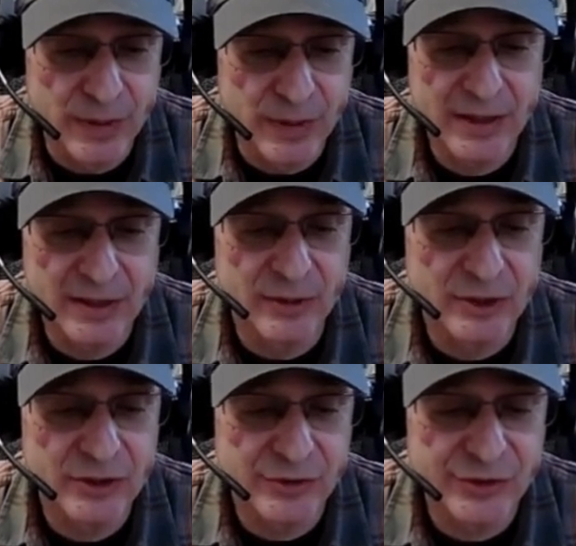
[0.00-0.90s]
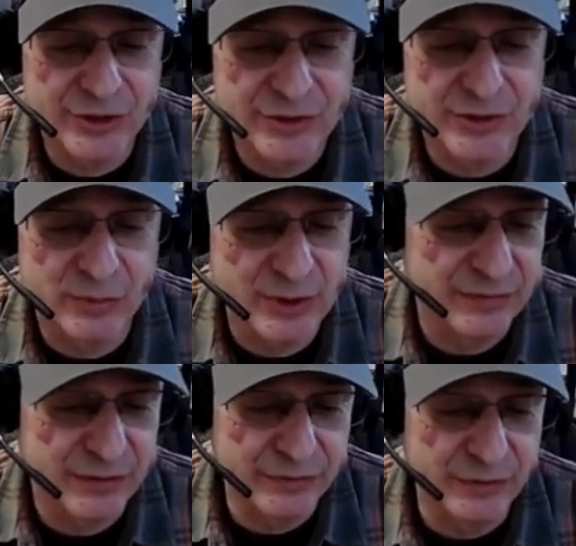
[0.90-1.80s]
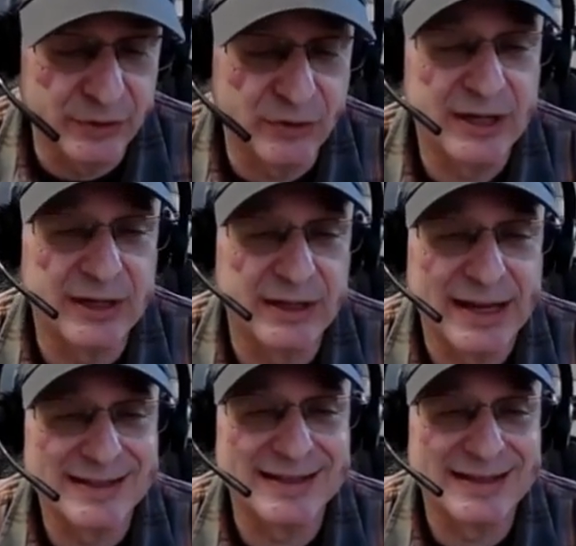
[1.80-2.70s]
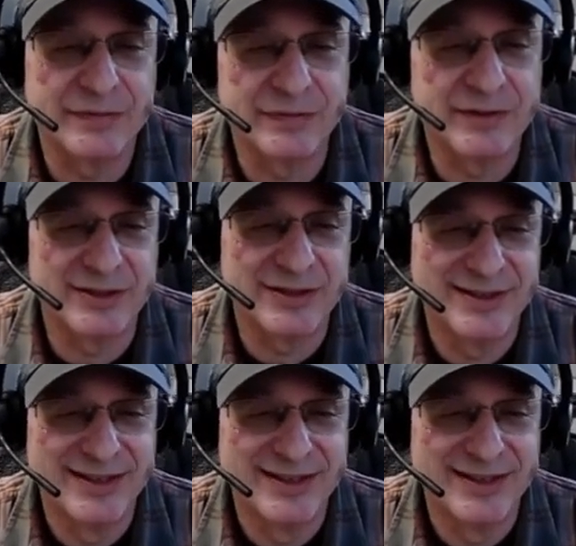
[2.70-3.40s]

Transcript: you buy a commercial system, we give you full credit, and that's a gift.